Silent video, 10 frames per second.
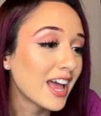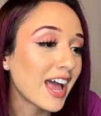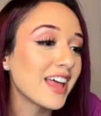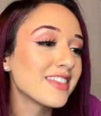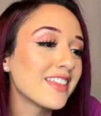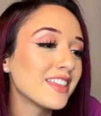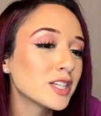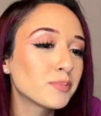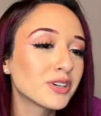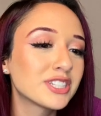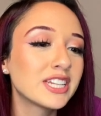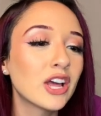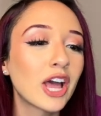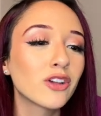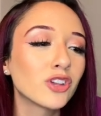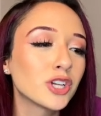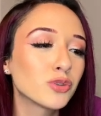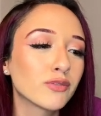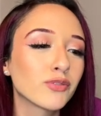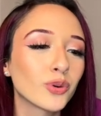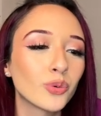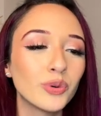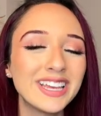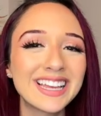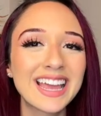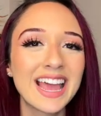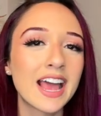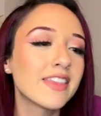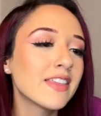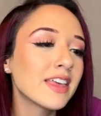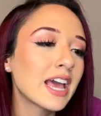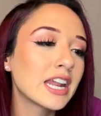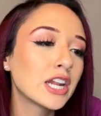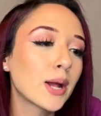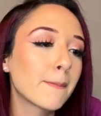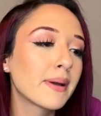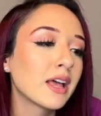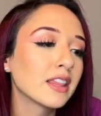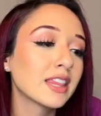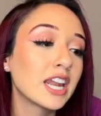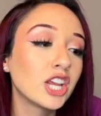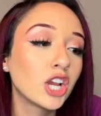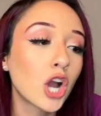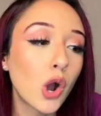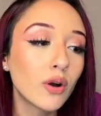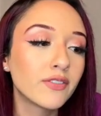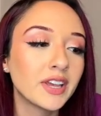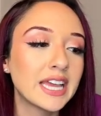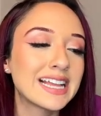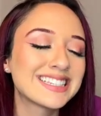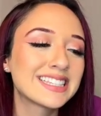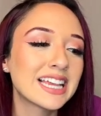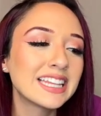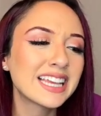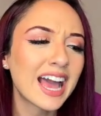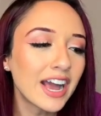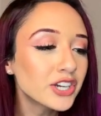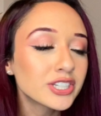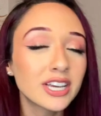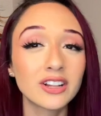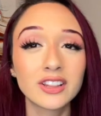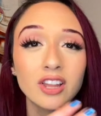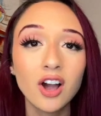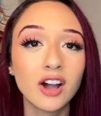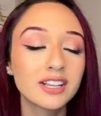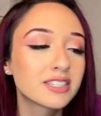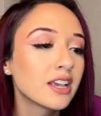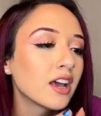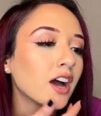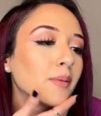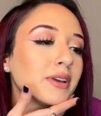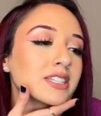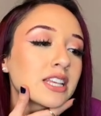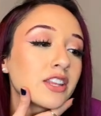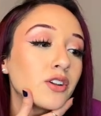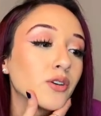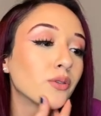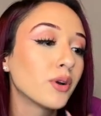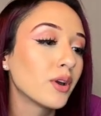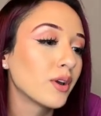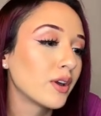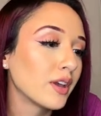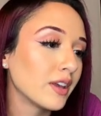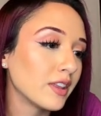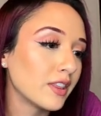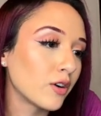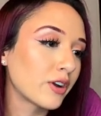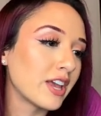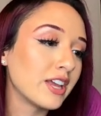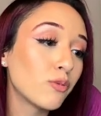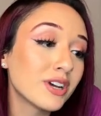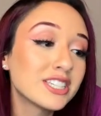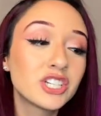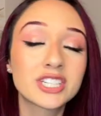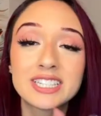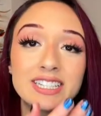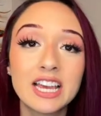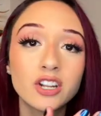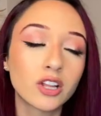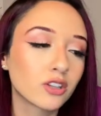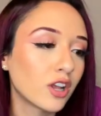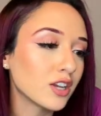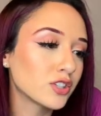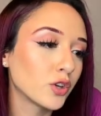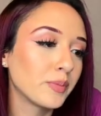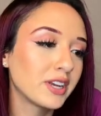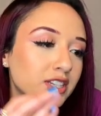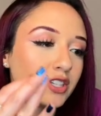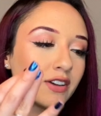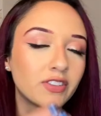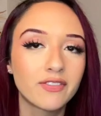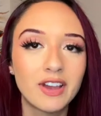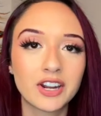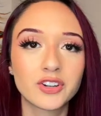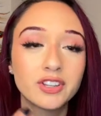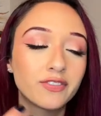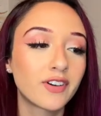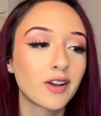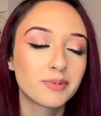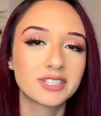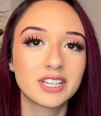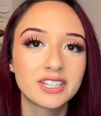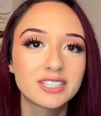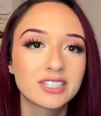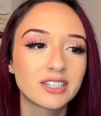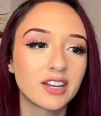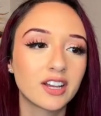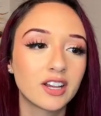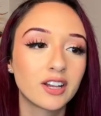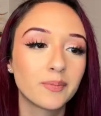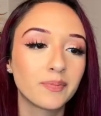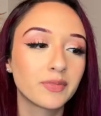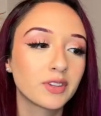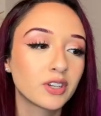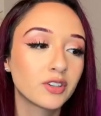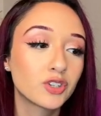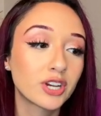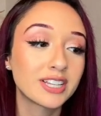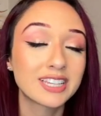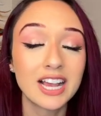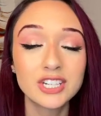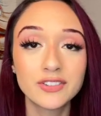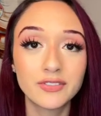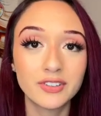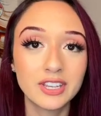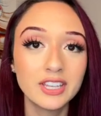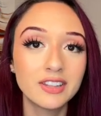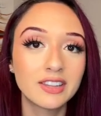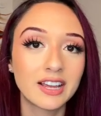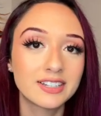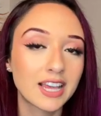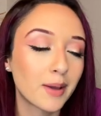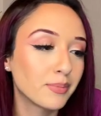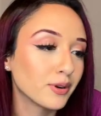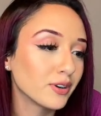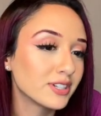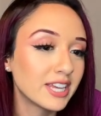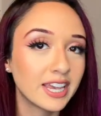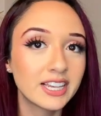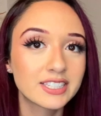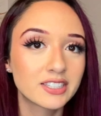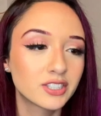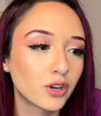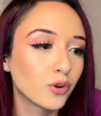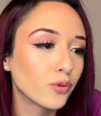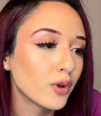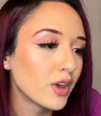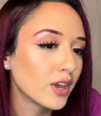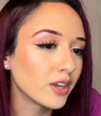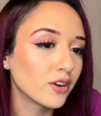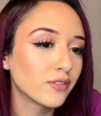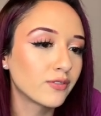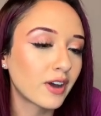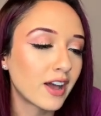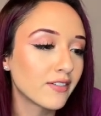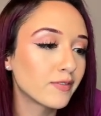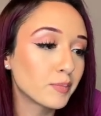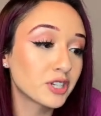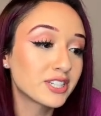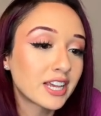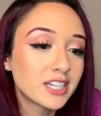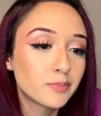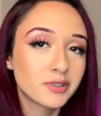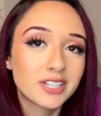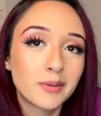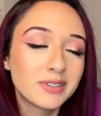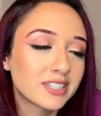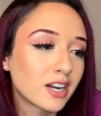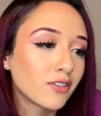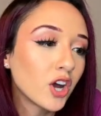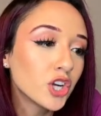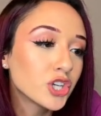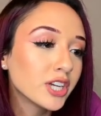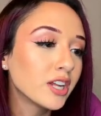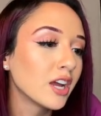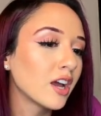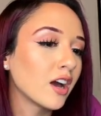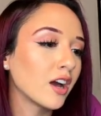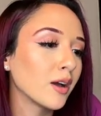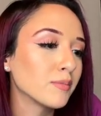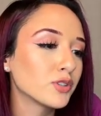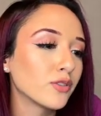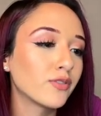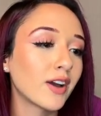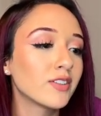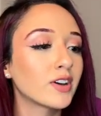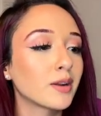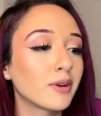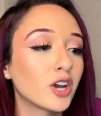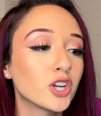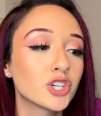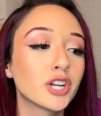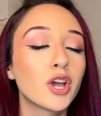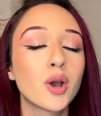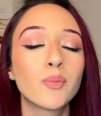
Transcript: And then this person held on to it for a week, and then they ended up letting go of it and selling actually at a loss because of, it wasn't just a $10 loss, though, because you have to factor in the 5% transaction fee that Dapper takes. So, 5% means out of 100. So 5 divided by 100.